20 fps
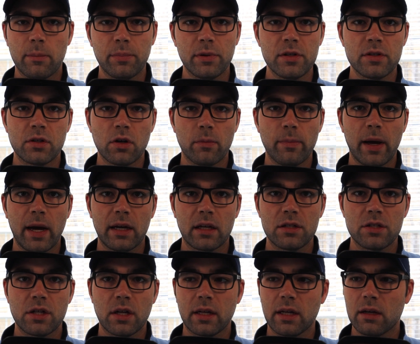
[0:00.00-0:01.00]
please go back
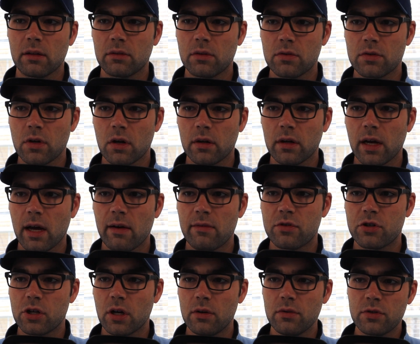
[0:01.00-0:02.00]
and check out those archived
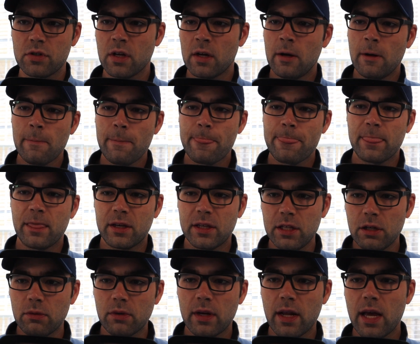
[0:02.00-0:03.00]
shows. The
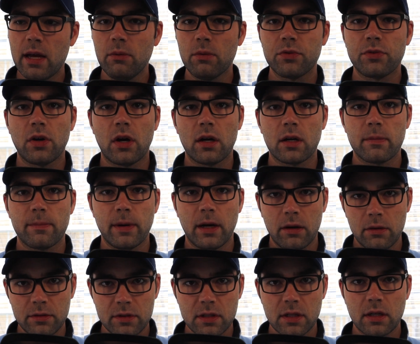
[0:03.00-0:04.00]
Q&A, we'll talk
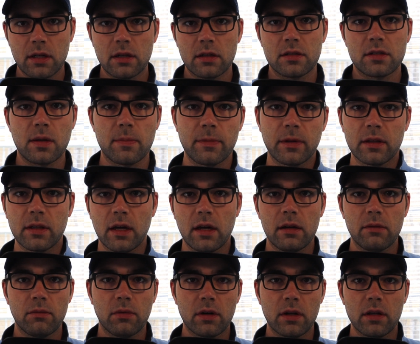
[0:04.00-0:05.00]
about something
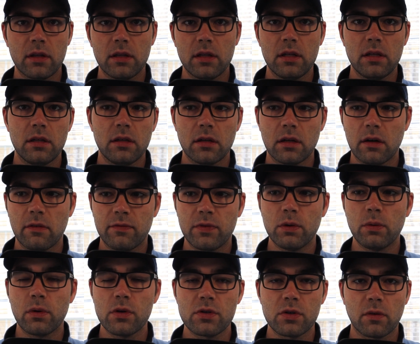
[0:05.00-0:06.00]
that one of the
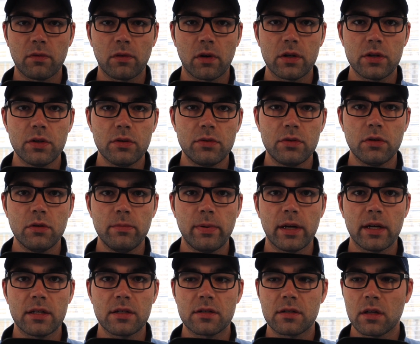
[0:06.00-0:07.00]
viewers over on YouTube
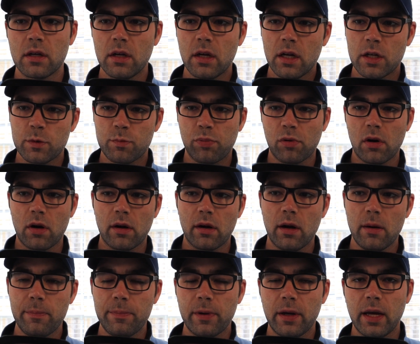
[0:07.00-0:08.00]
has brought
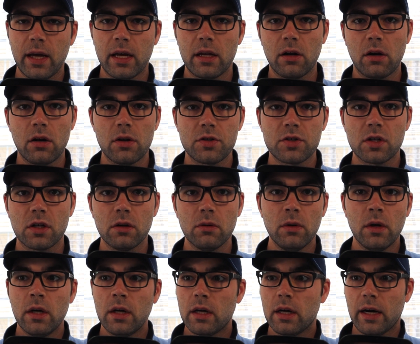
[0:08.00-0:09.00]
up. And
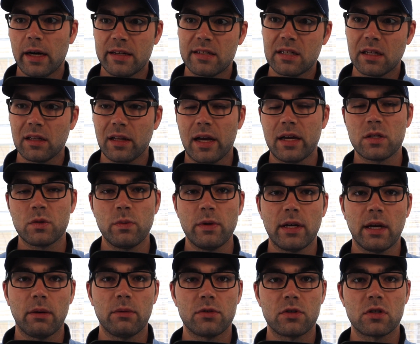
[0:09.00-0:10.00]
also, I said last
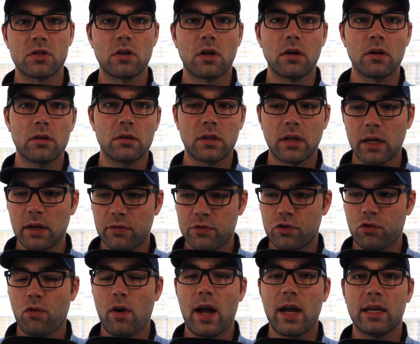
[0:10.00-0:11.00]
week I would start kind of
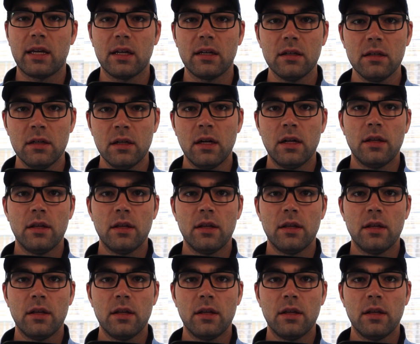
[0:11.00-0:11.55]
tracking